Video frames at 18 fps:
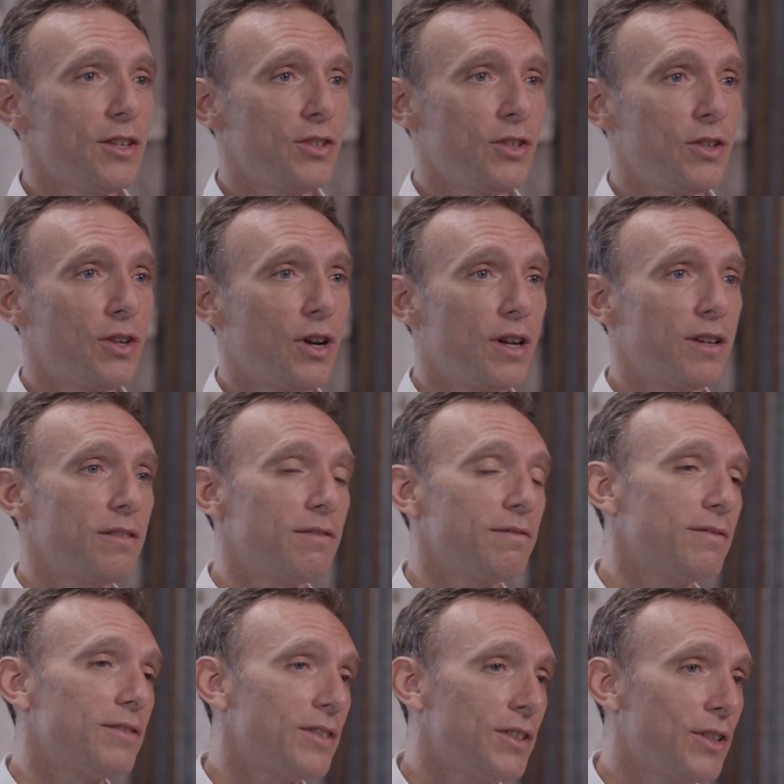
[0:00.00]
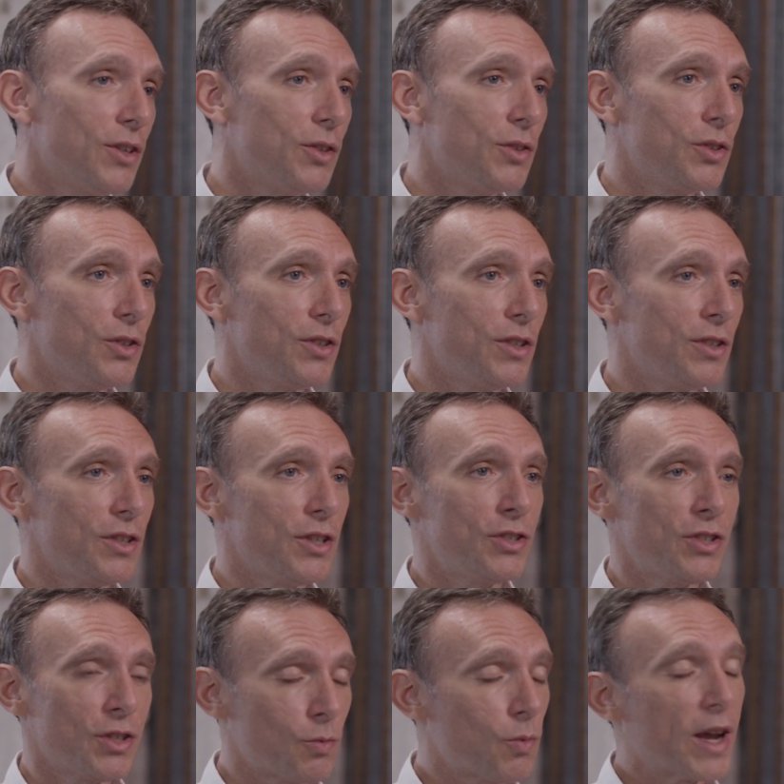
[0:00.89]

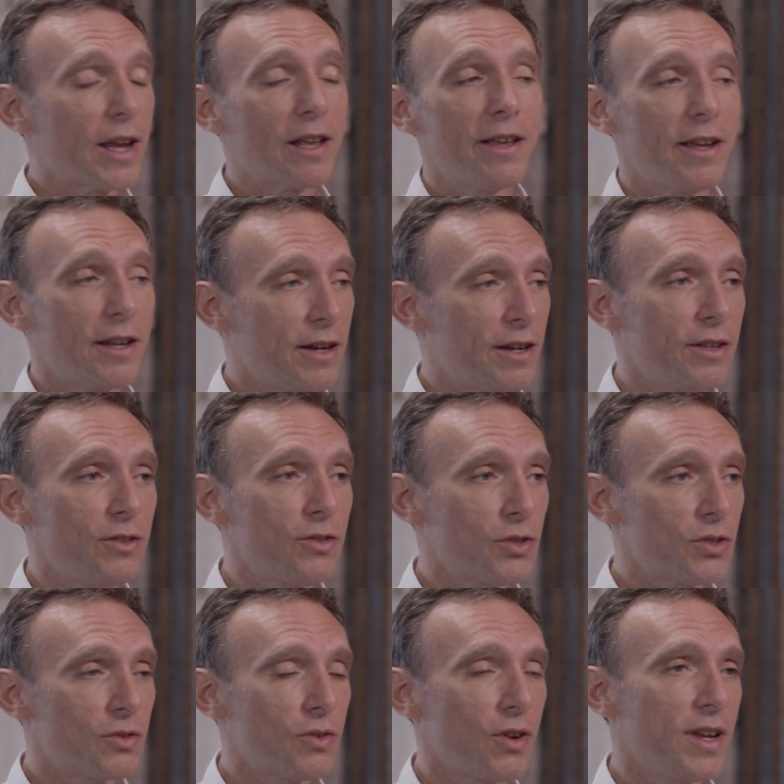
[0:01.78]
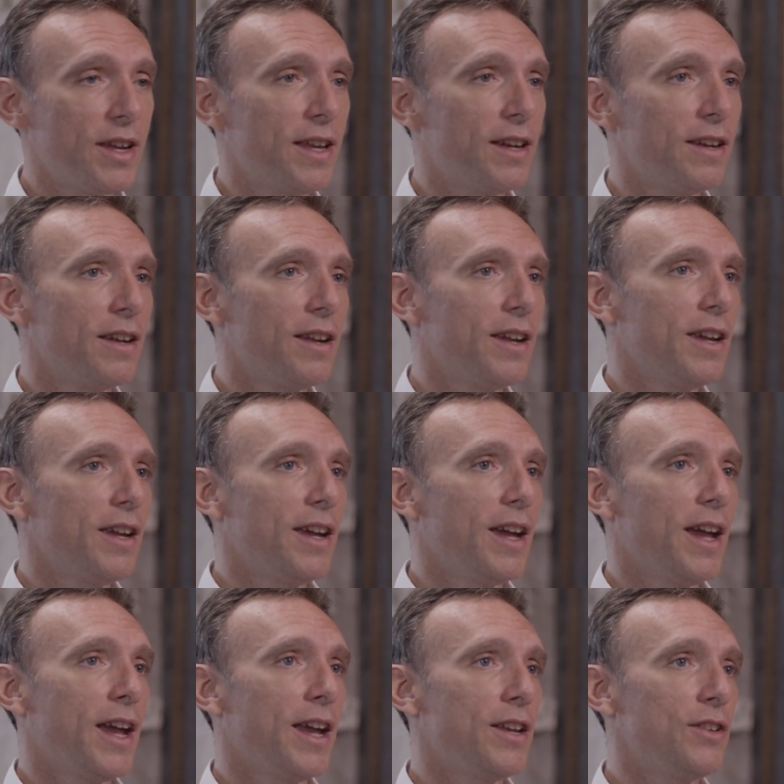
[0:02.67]
It's a regulated industry,
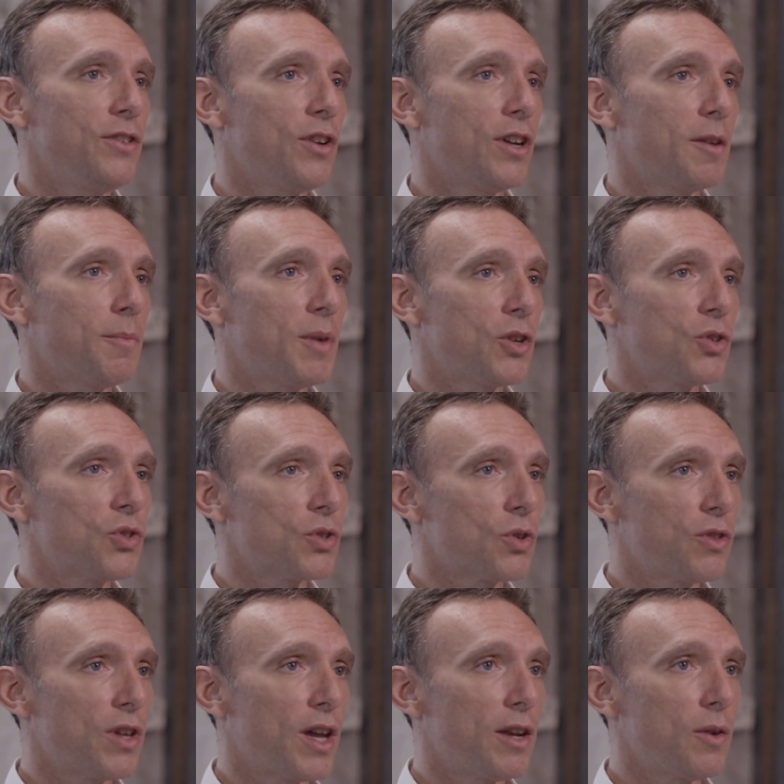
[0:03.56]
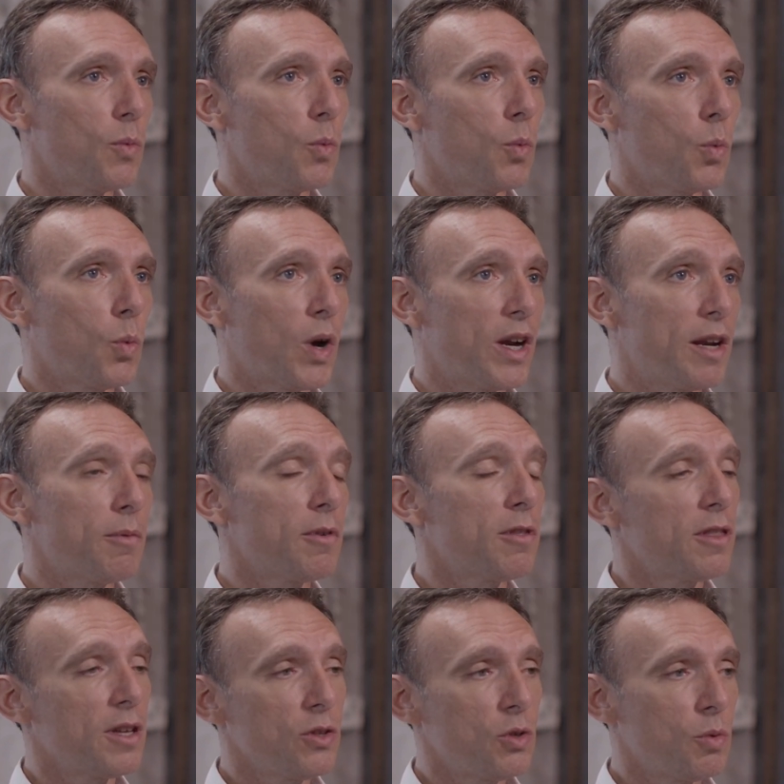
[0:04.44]
and you got to make sure that whatever
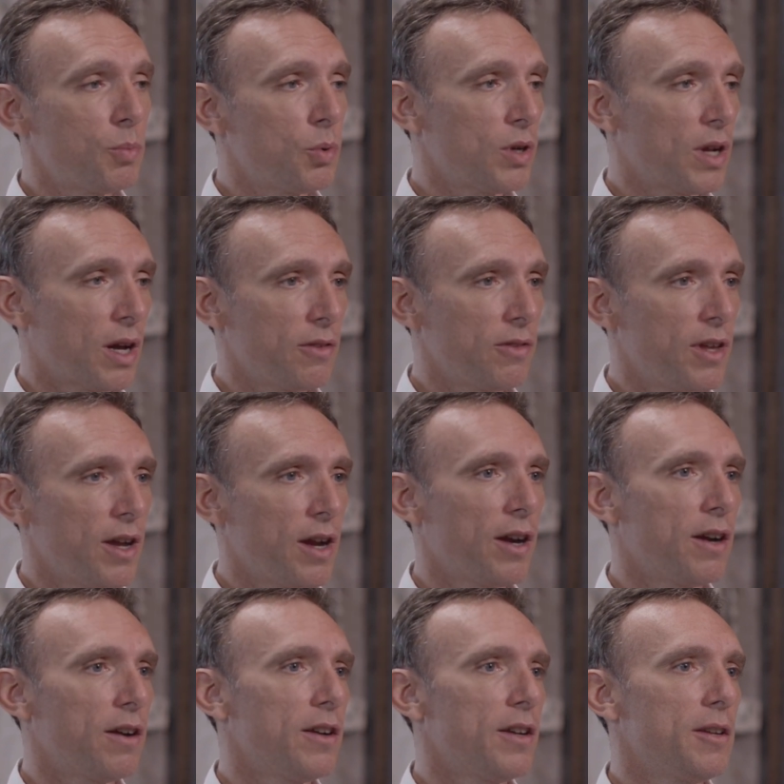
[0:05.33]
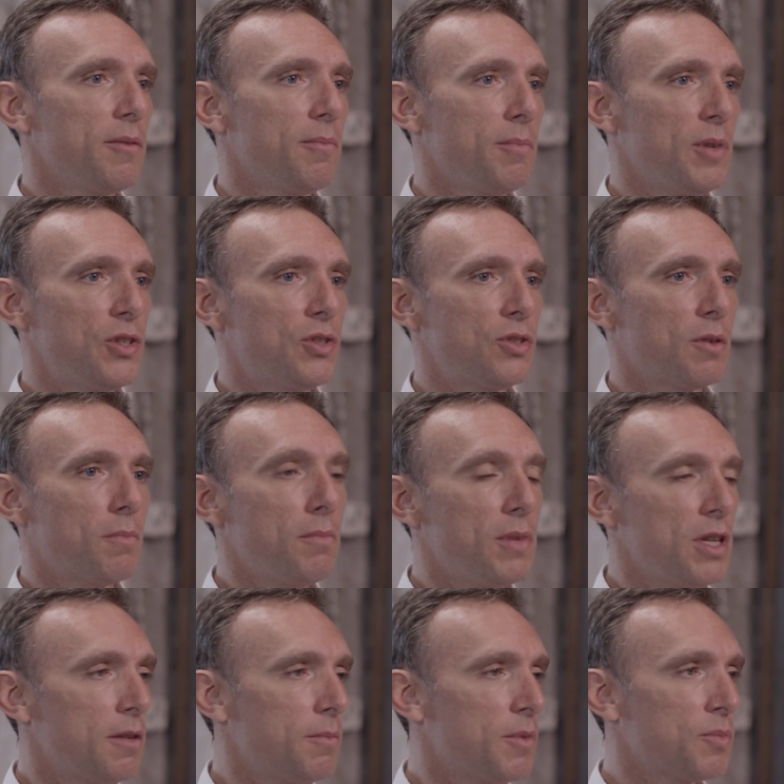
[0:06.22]
thing you put out there meets the
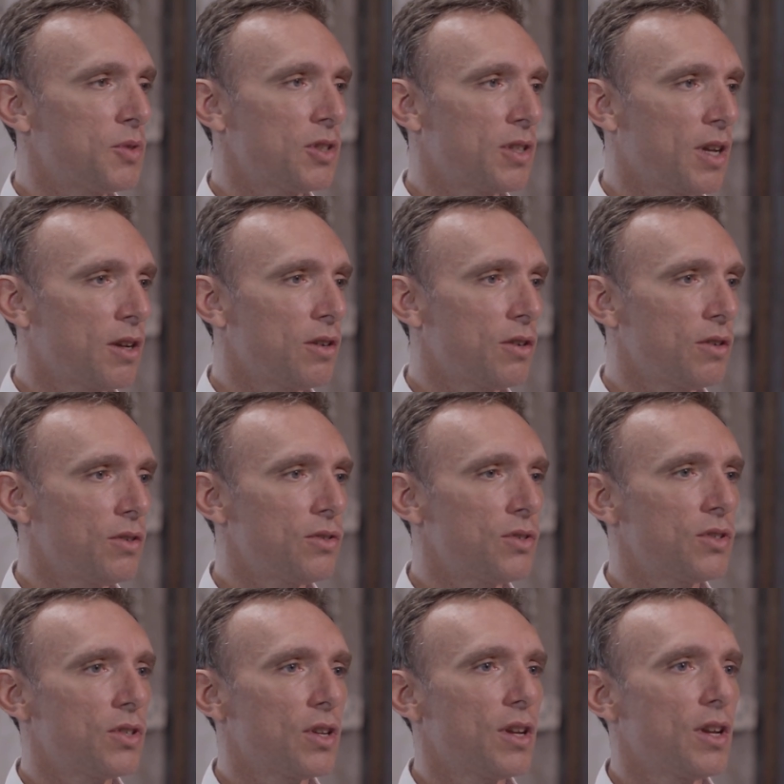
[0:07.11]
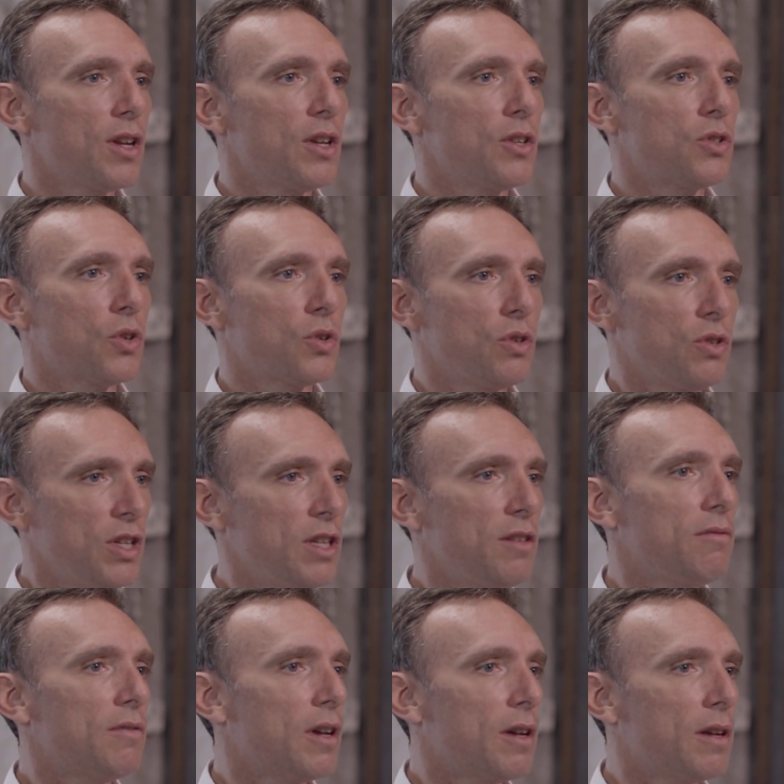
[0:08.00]
minimum standards. So you
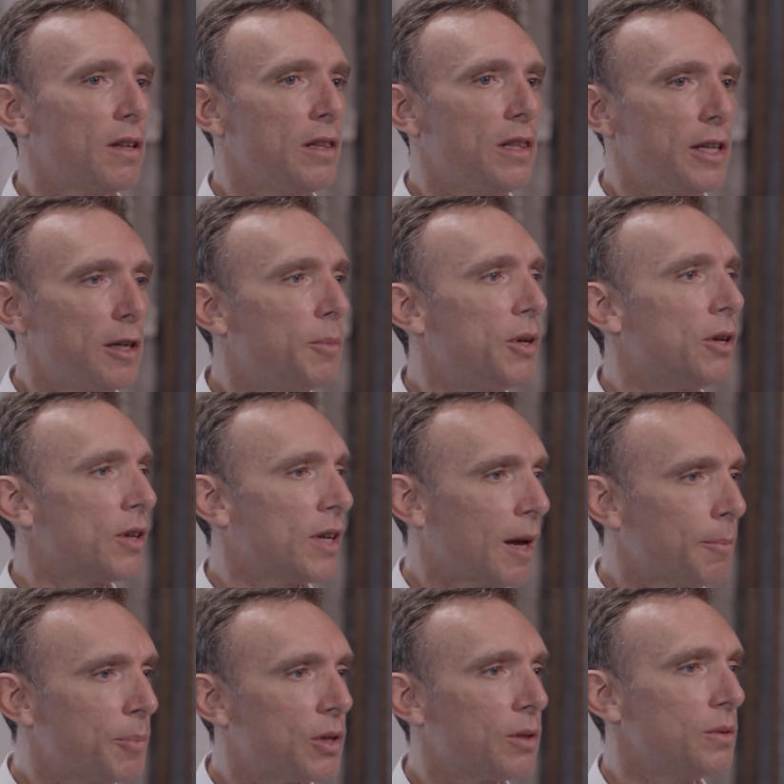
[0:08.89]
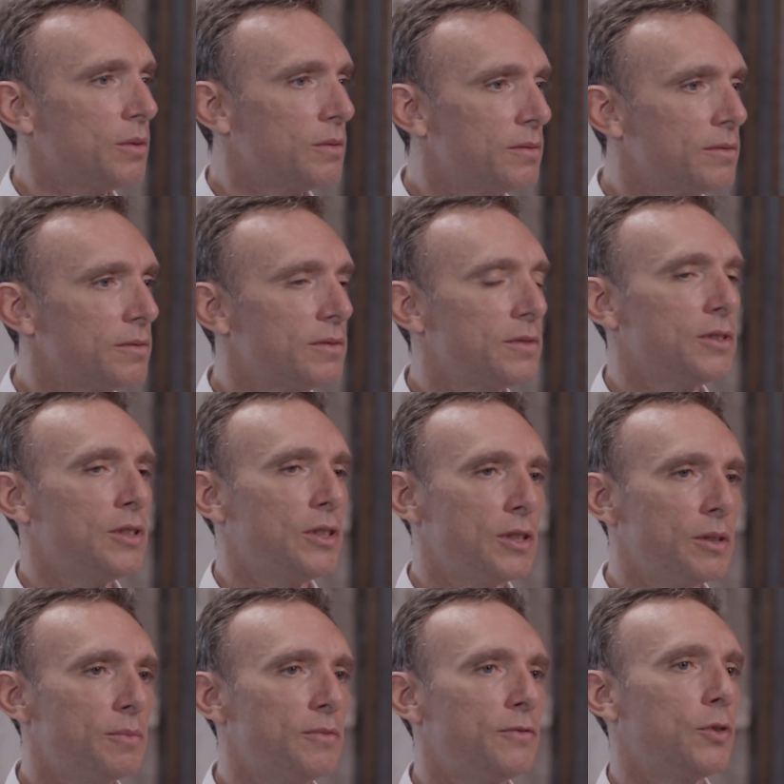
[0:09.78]
need a little bit of capital,
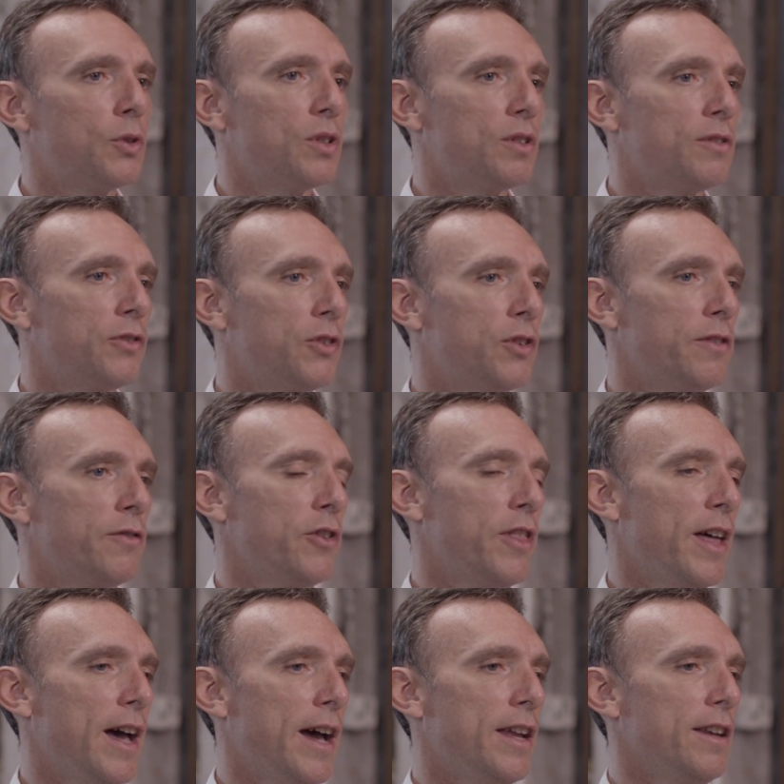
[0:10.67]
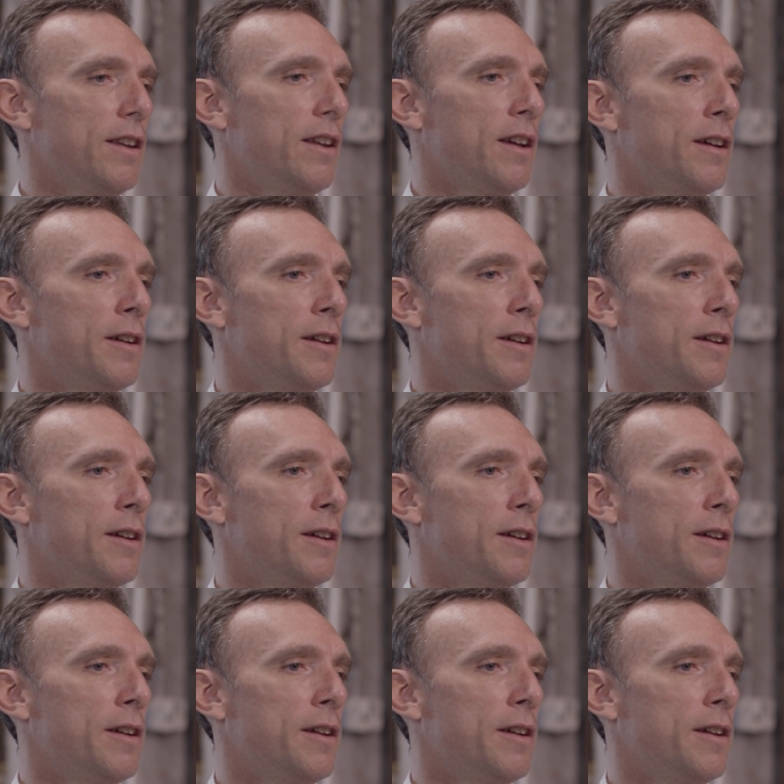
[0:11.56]
for that.